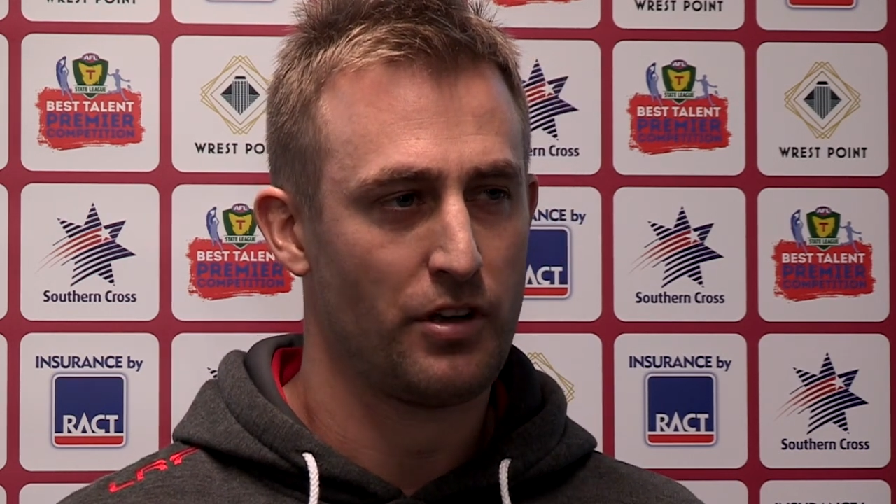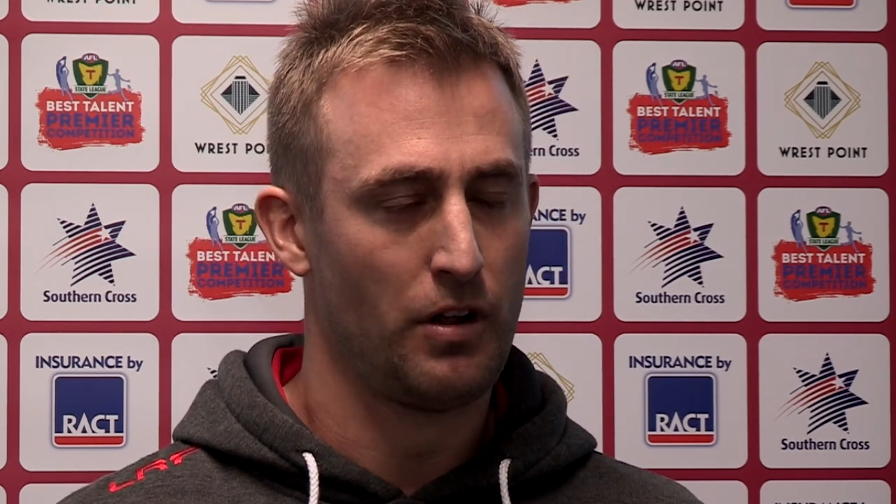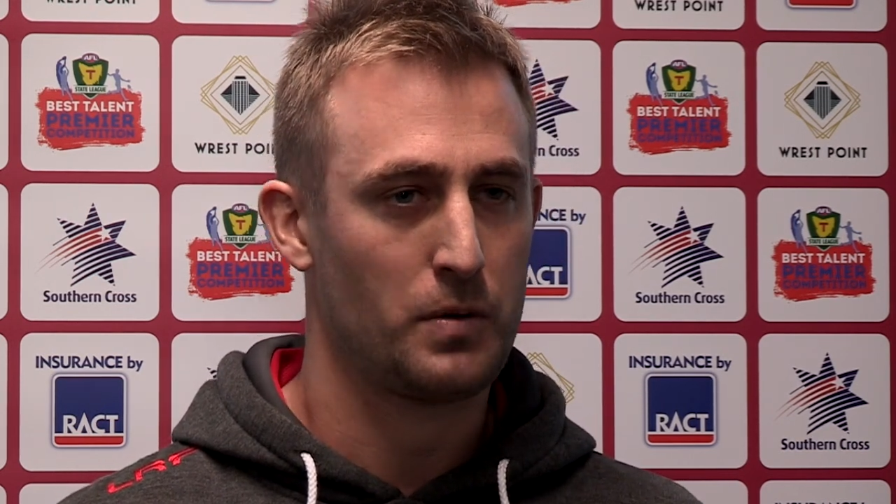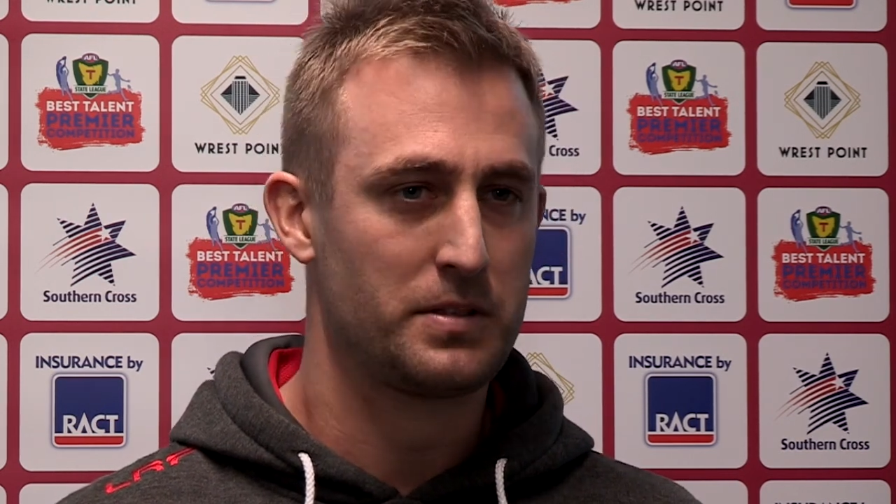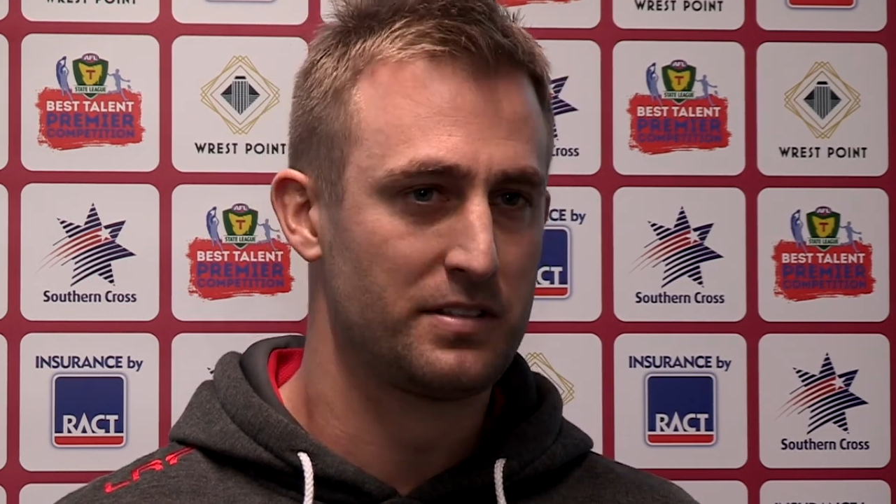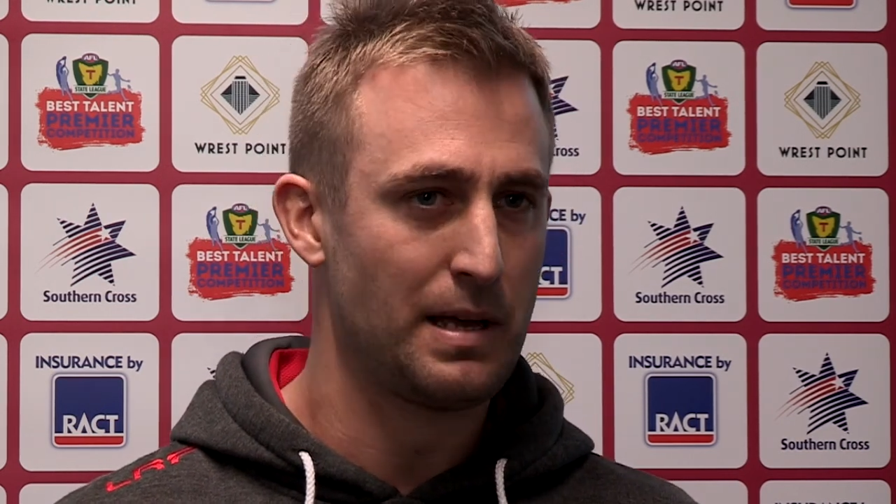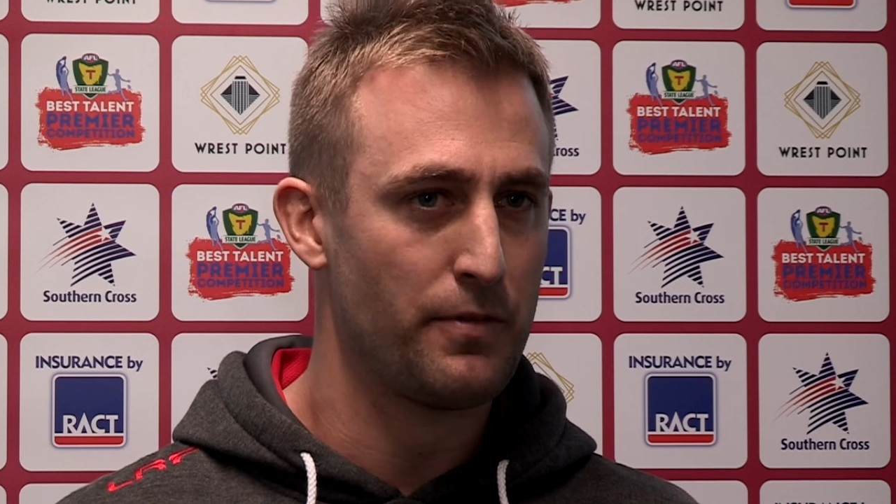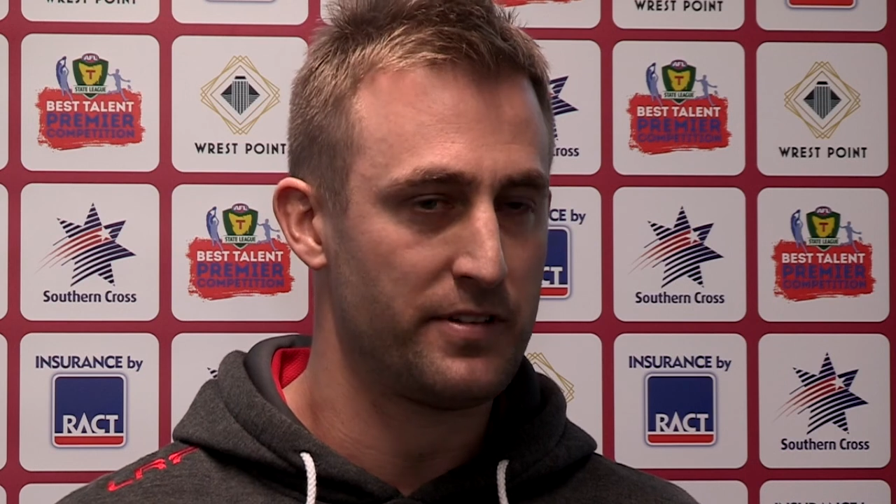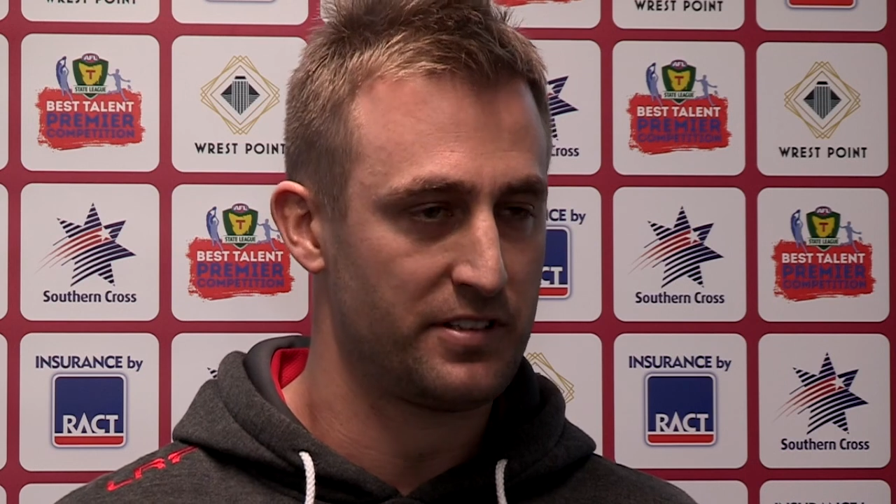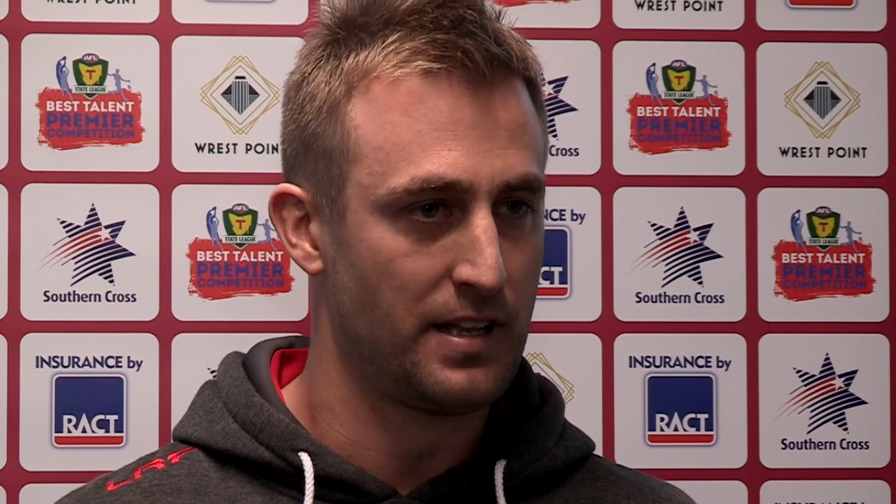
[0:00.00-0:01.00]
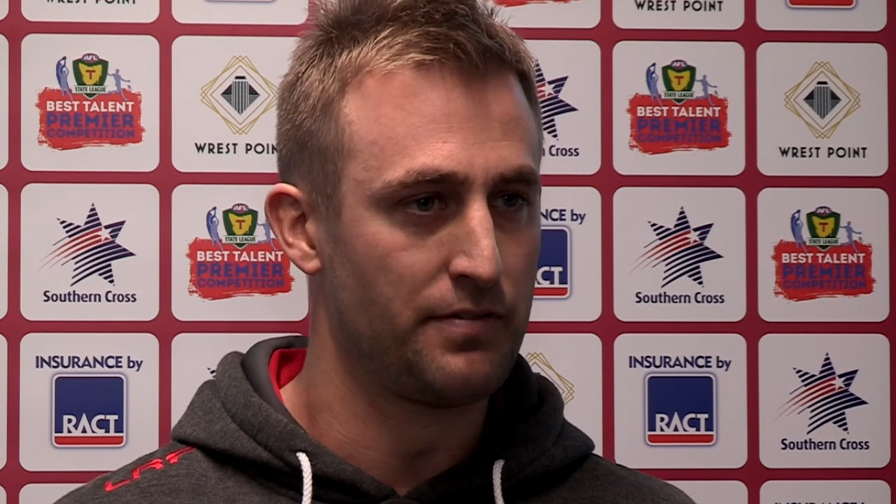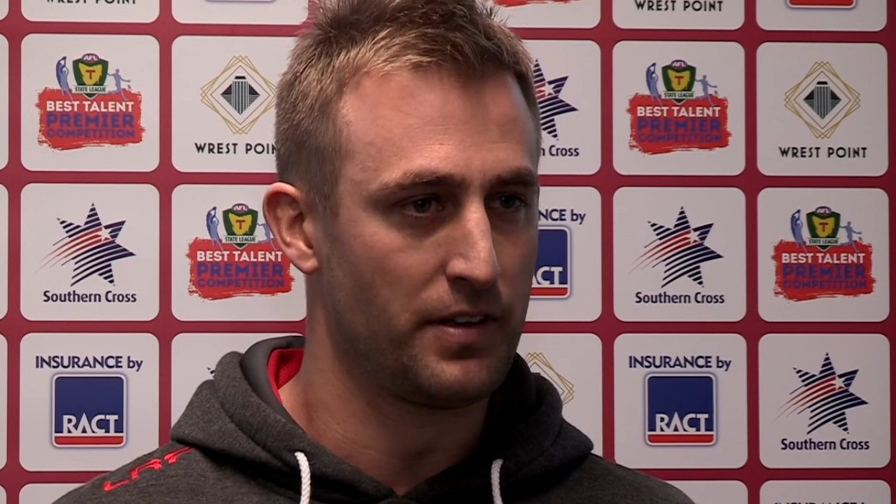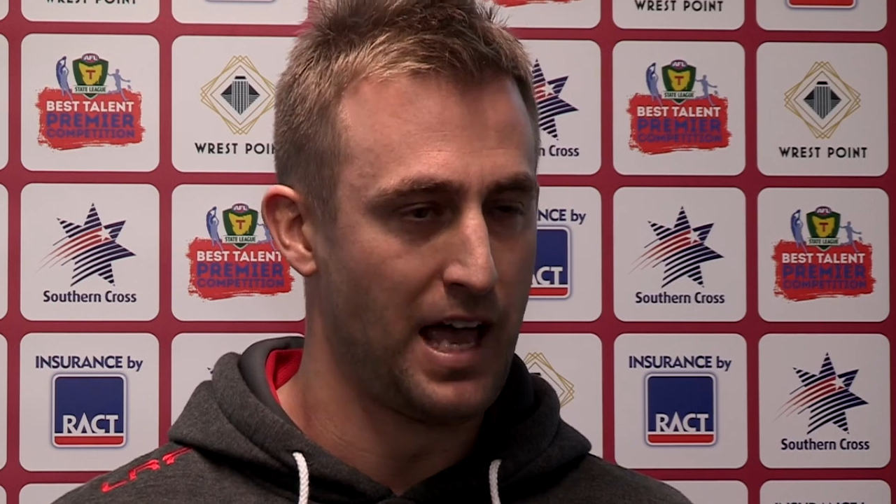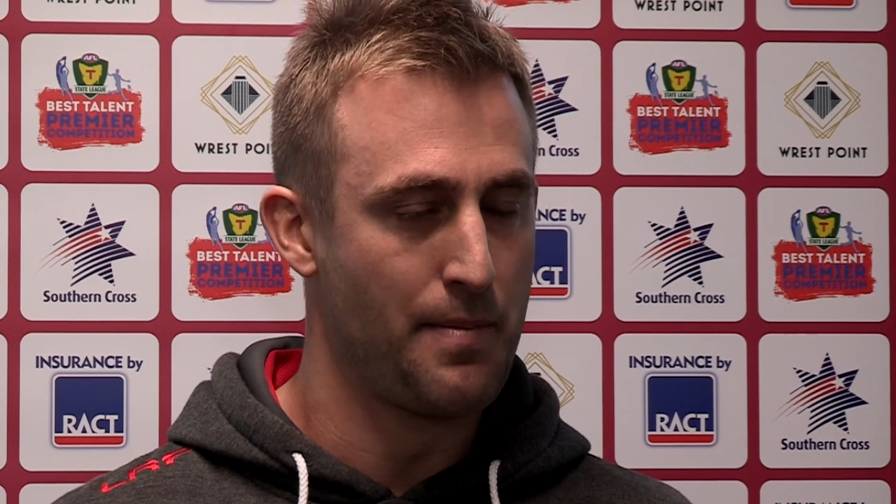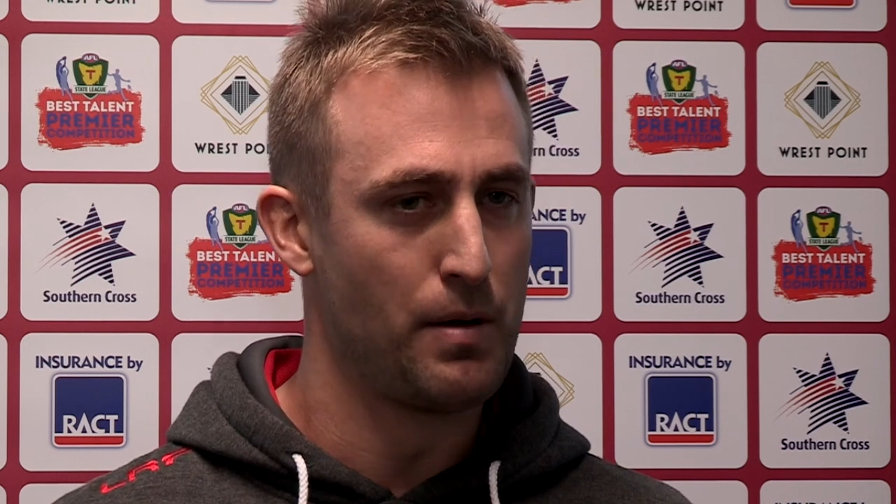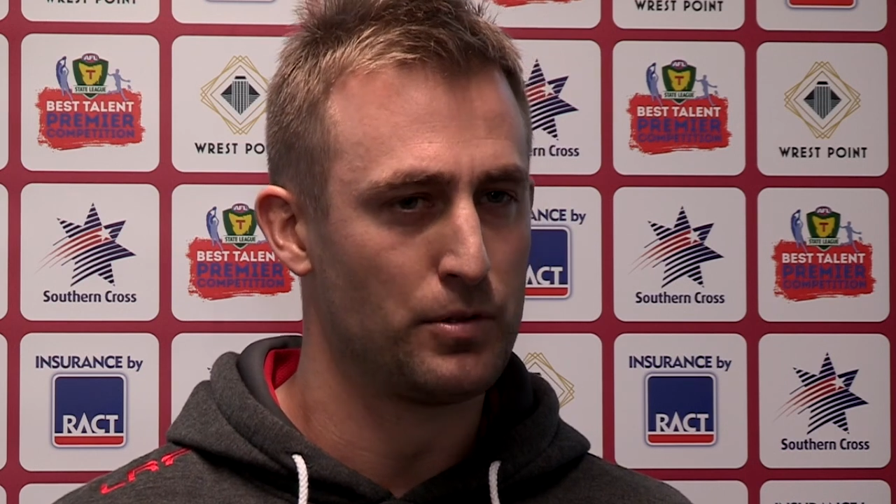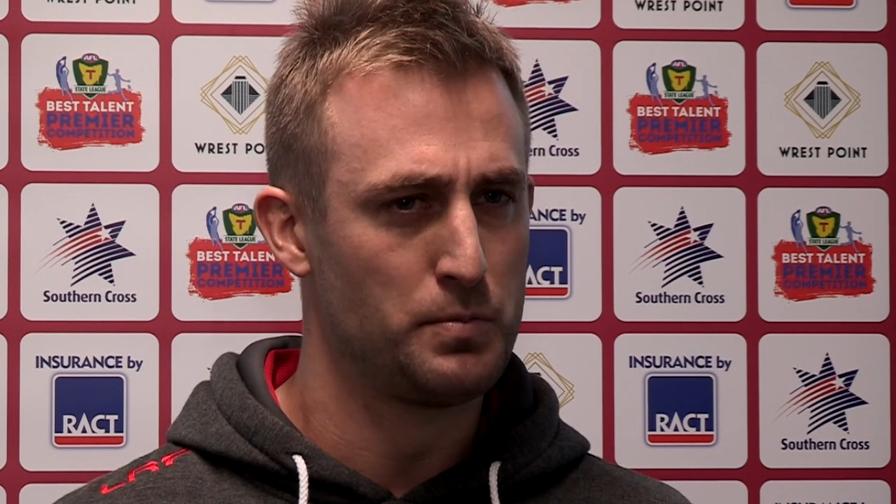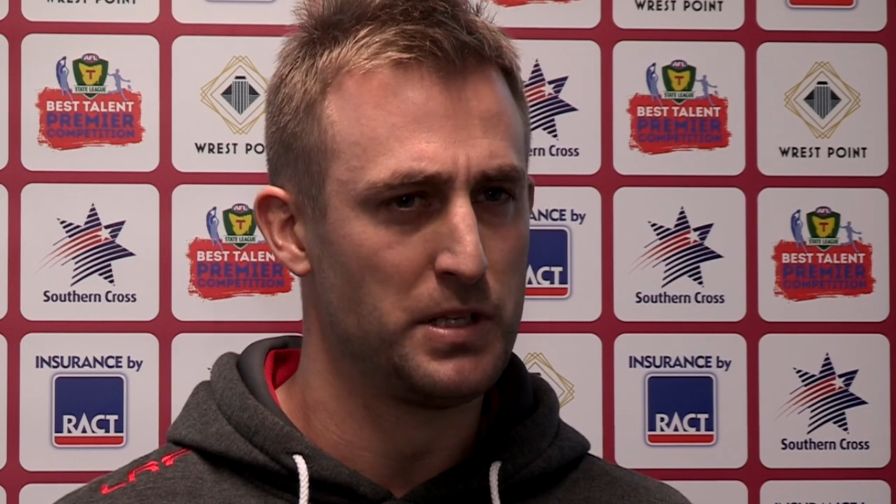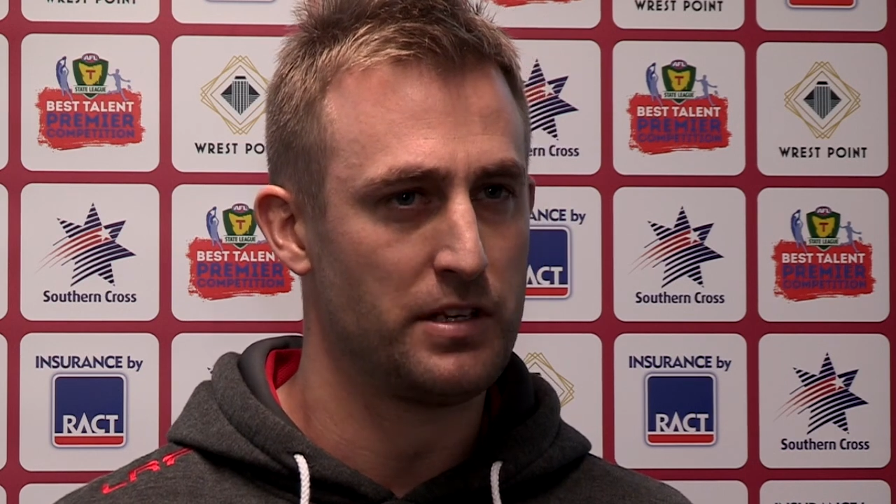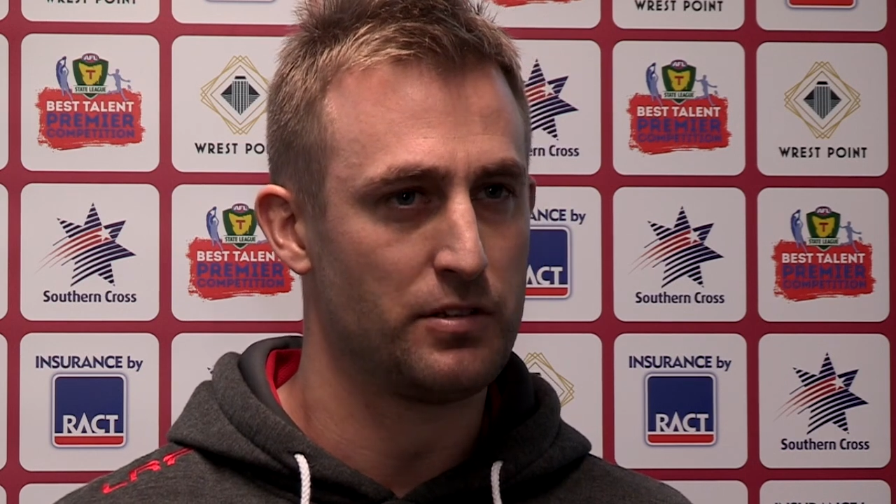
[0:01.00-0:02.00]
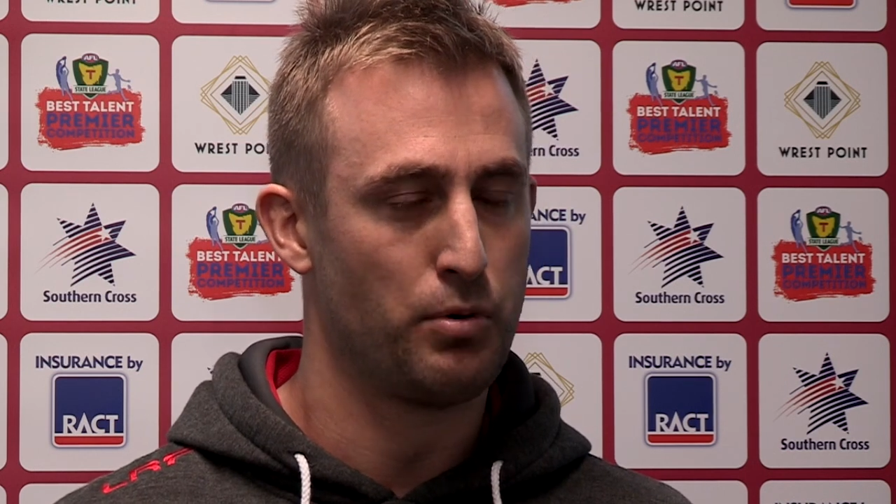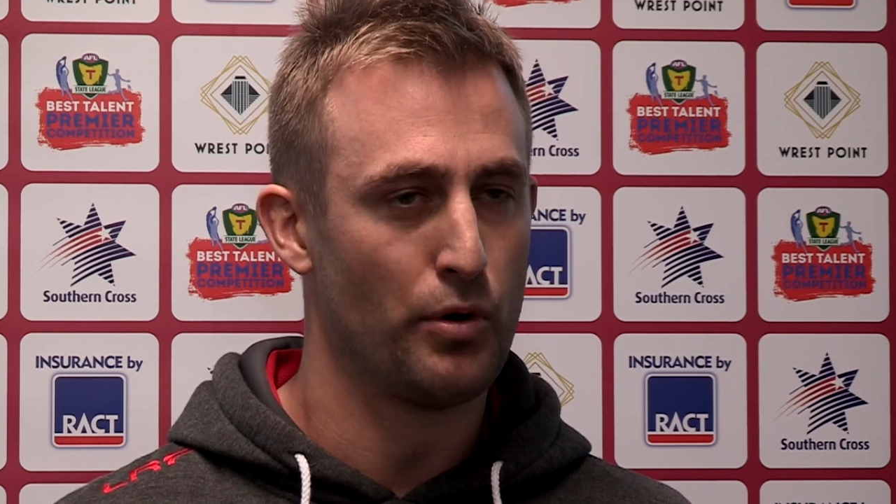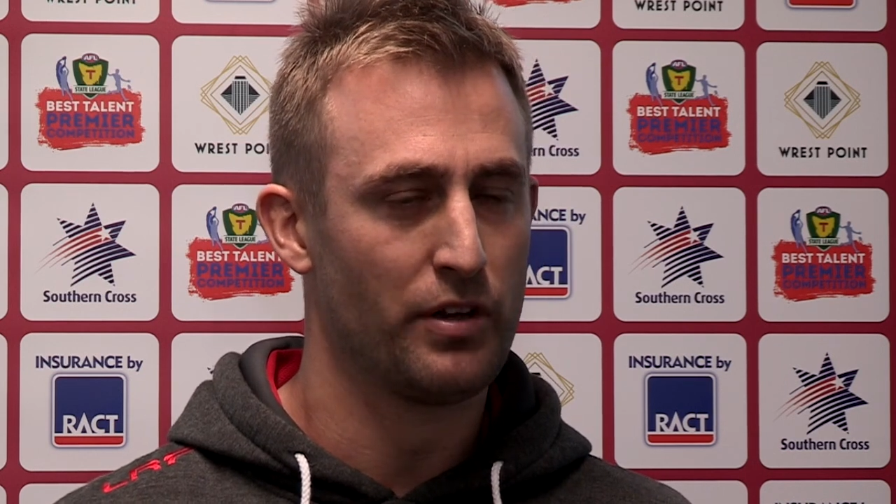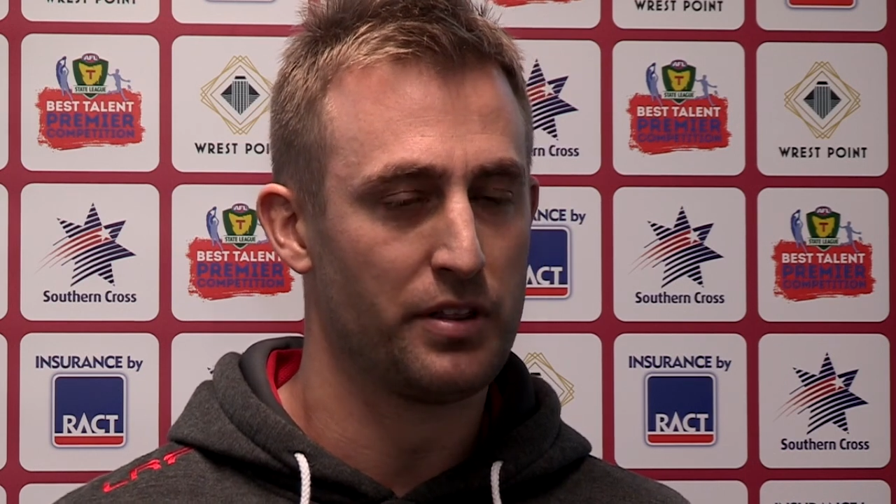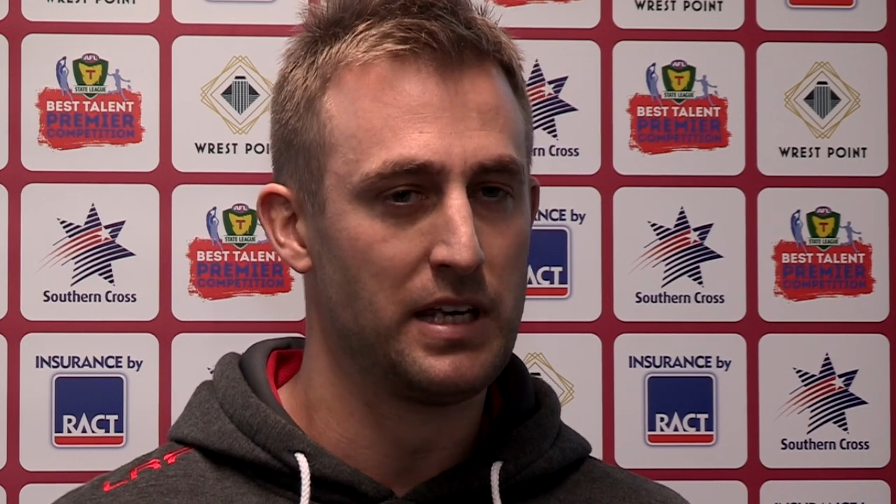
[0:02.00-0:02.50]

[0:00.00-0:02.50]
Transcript: So look, some of the stuff that came out was a bit disappointing.